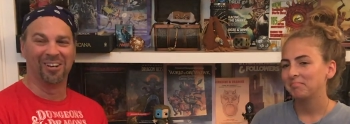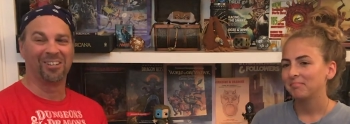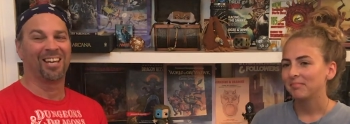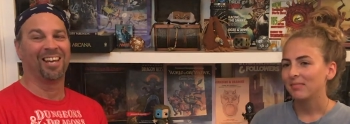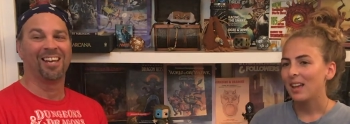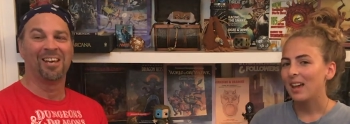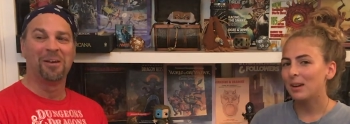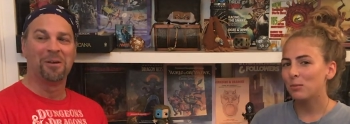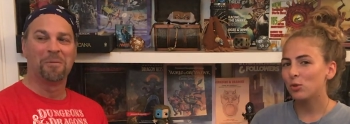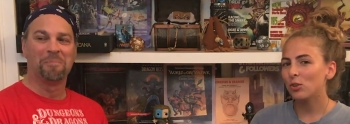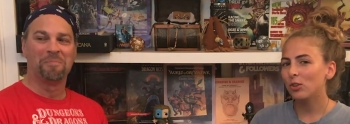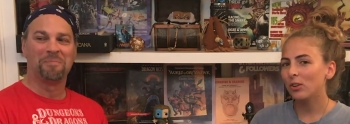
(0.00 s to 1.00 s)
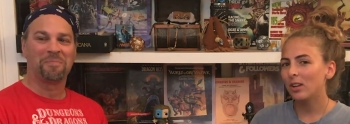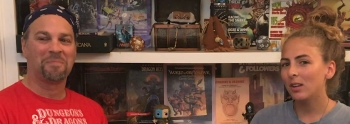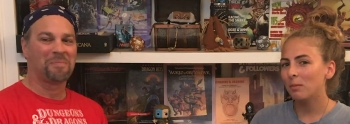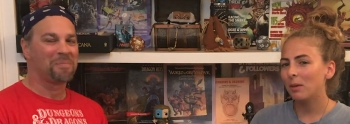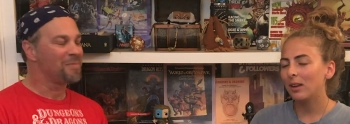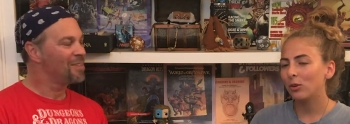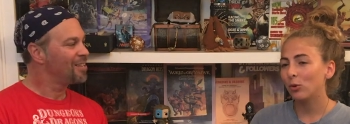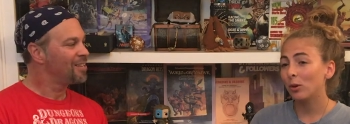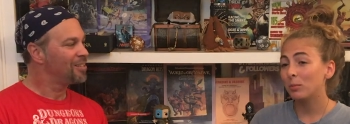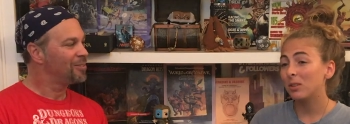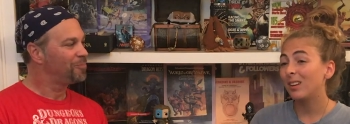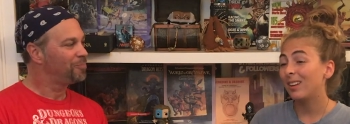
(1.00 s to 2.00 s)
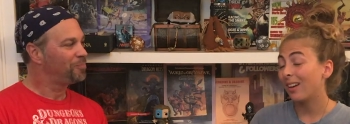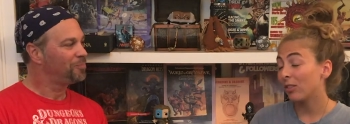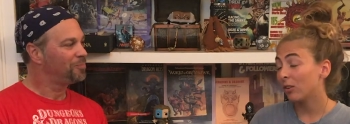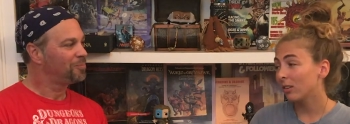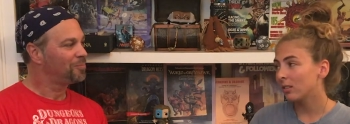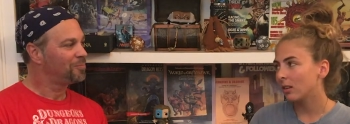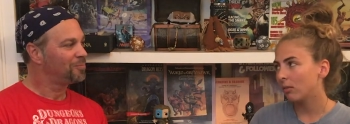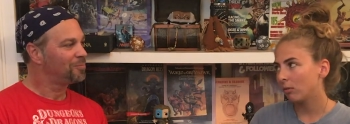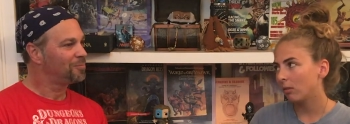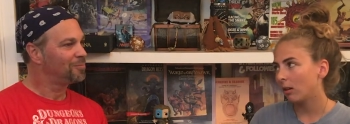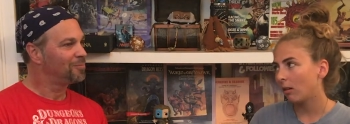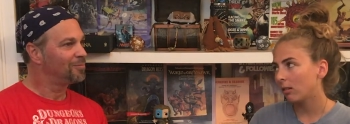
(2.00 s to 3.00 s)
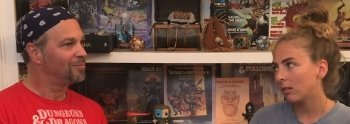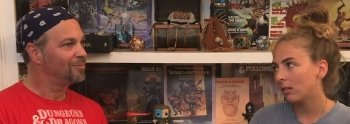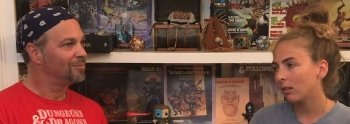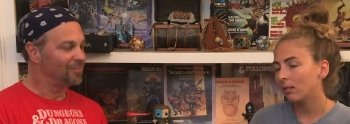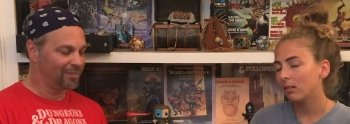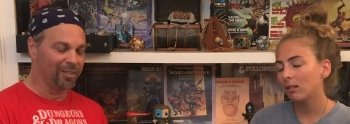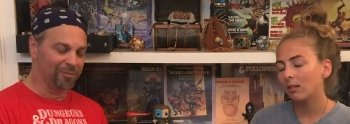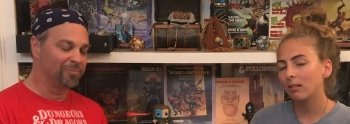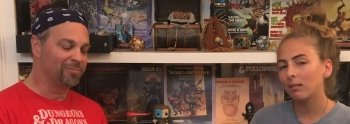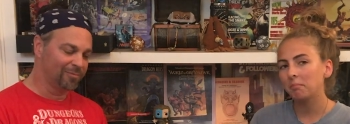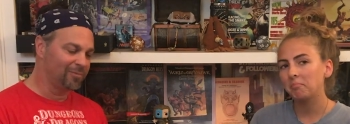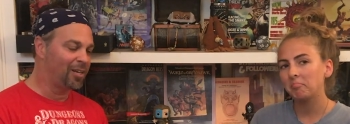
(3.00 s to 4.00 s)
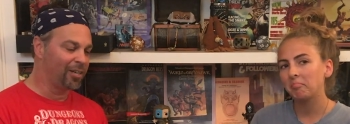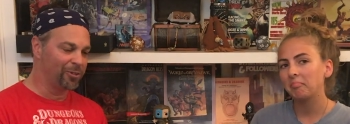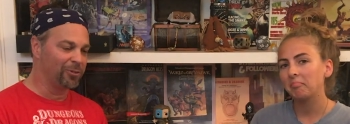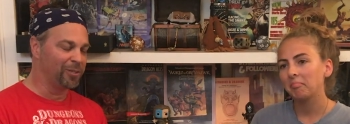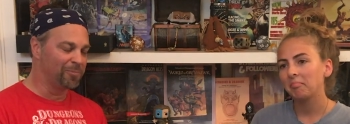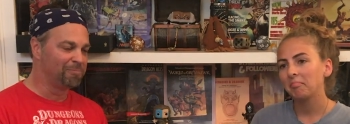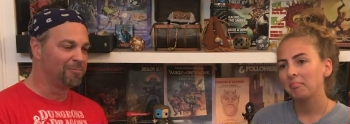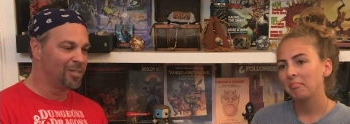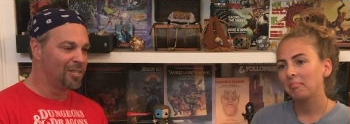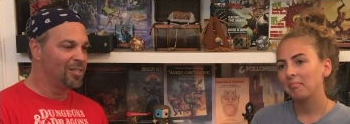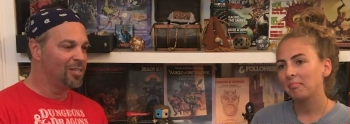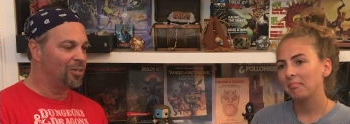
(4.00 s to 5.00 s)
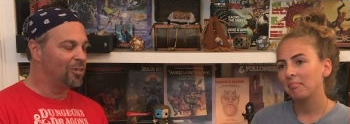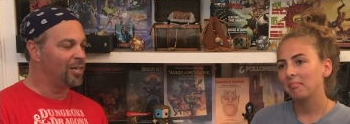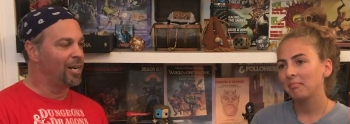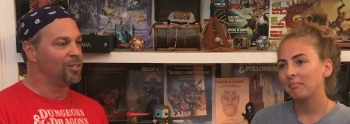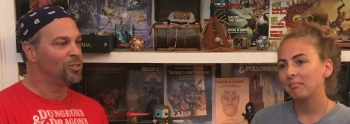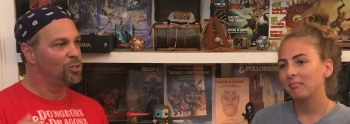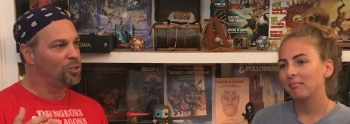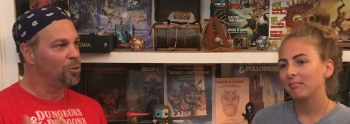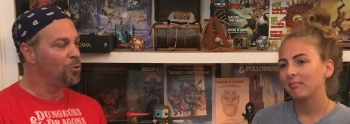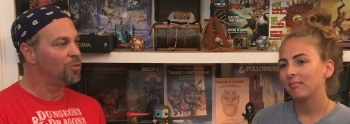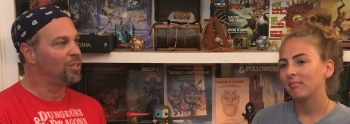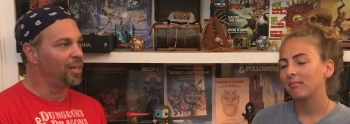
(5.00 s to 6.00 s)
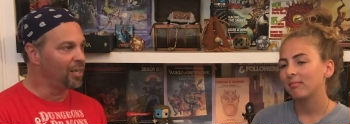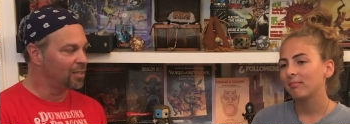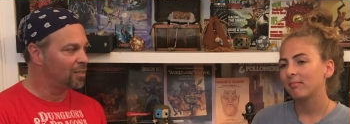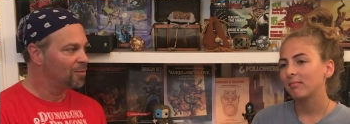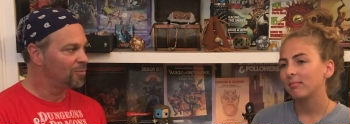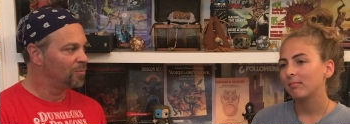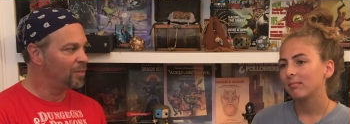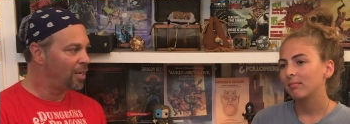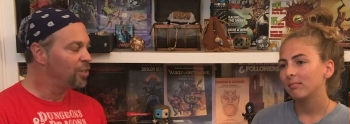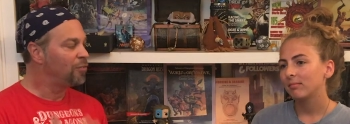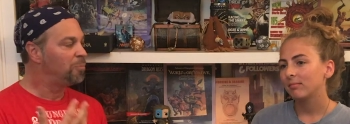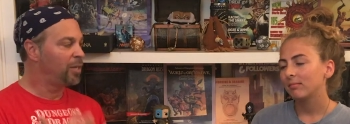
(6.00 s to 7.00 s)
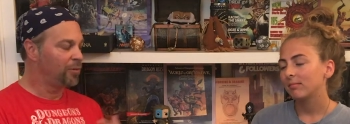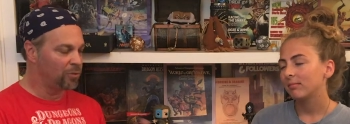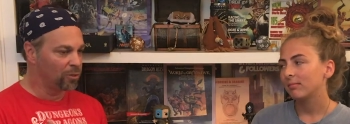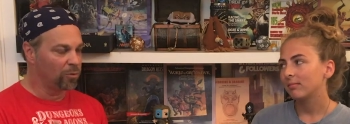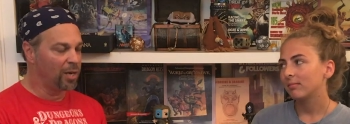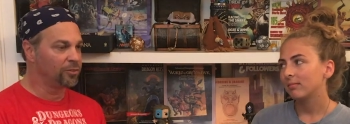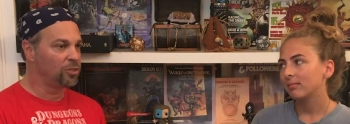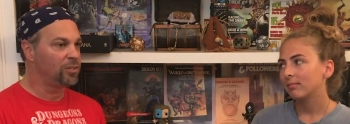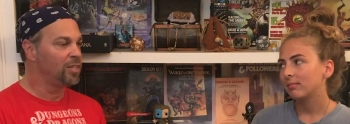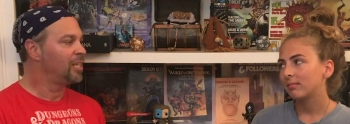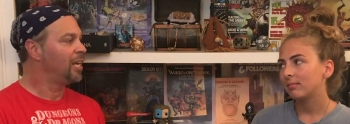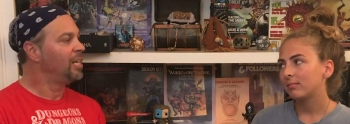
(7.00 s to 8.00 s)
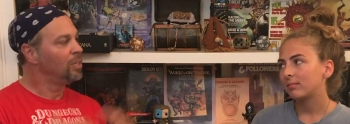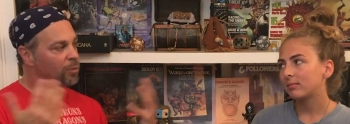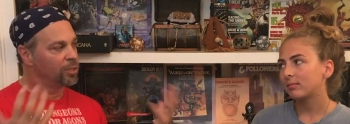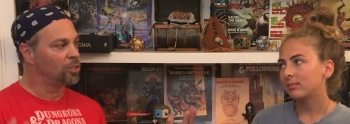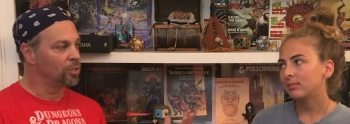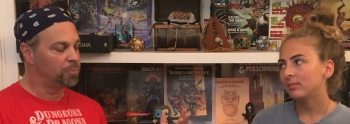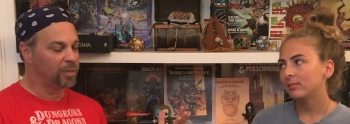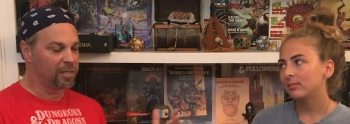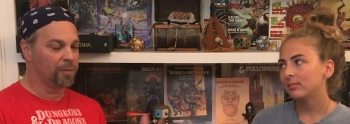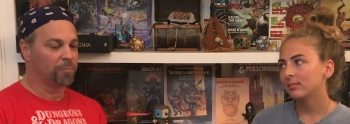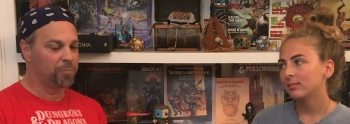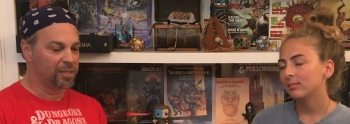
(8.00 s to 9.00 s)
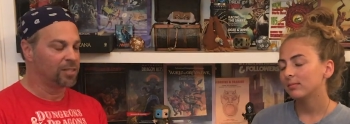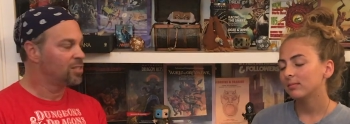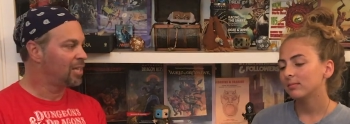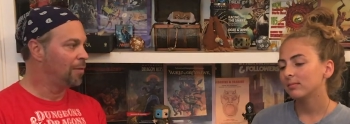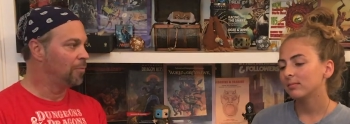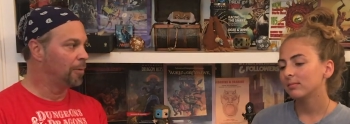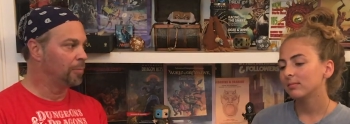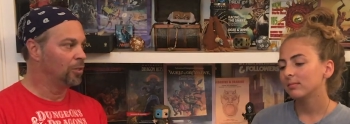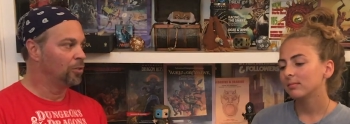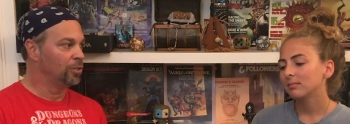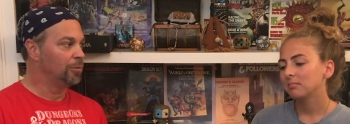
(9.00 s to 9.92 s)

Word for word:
Speaker 1: okay.
Speaker 2: And I'm sure him and Grib together definitely caused it. Yeah, so.
Speaker 1: I agree. All right. Do you think? now that you've played for a little while, do you think anyone could pick up pick this game up and learn to